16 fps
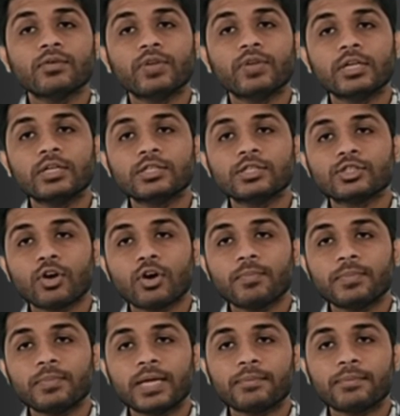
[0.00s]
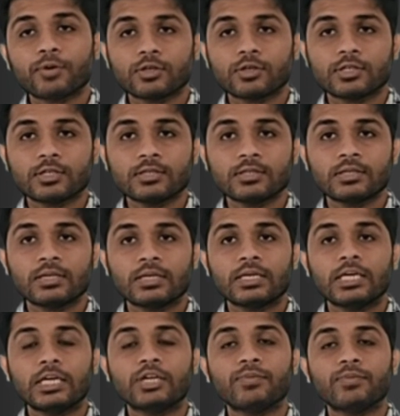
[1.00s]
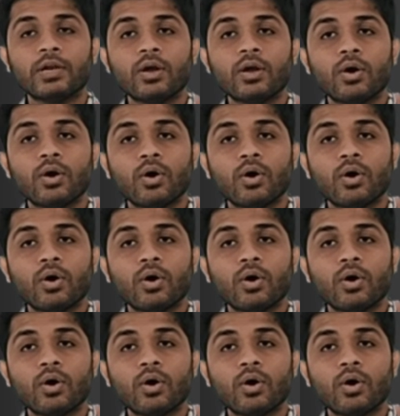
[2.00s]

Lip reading: will stop that process it will